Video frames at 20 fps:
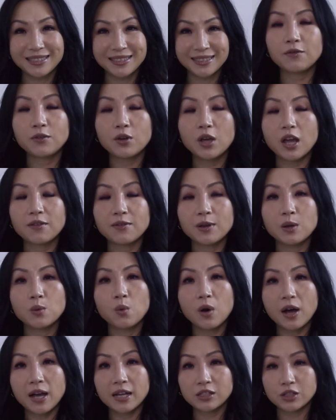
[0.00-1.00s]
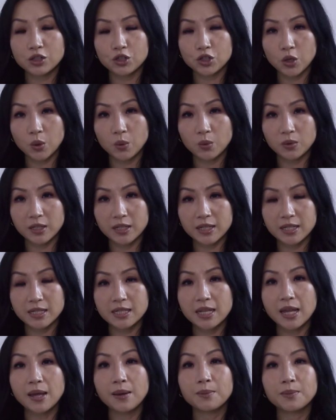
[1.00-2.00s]
If you have a wide
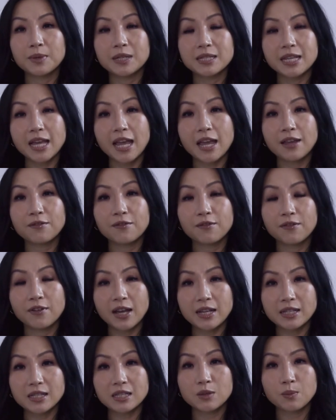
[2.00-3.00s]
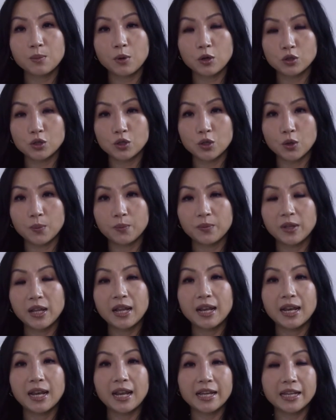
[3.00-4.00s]
shoulders but a flat bottom
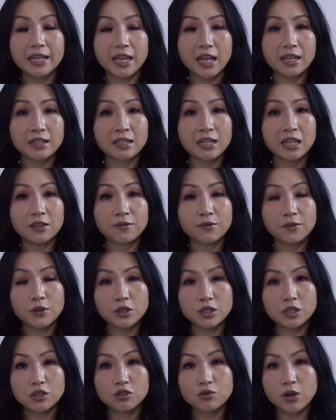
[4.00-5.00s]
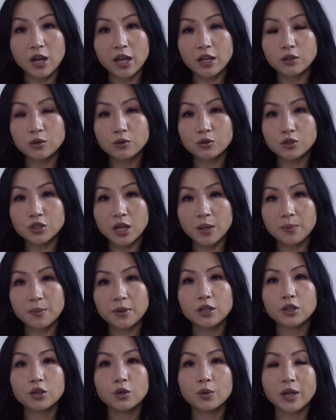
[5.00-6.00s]
like an inverted triangle shape,
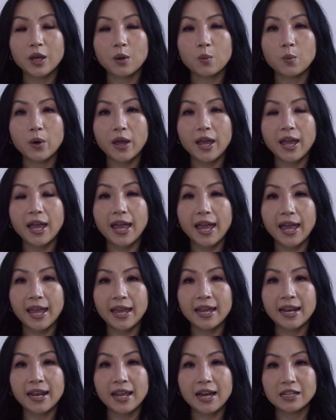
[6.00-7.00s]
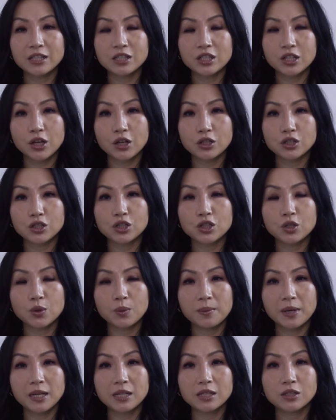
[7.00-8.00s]
you can wear a line skirt to
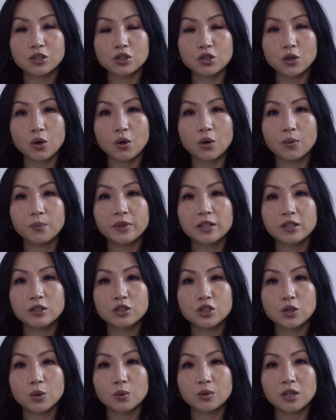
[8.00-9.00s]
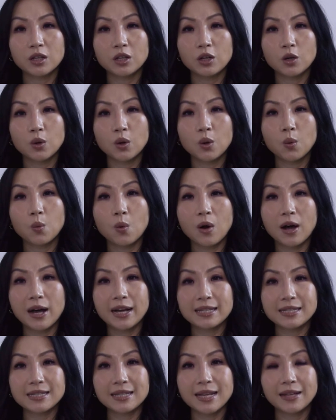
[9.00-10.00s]
make your shoulder look
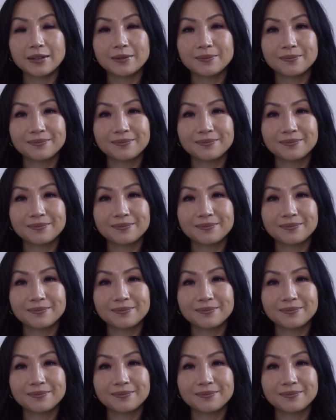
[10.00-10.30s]
wider.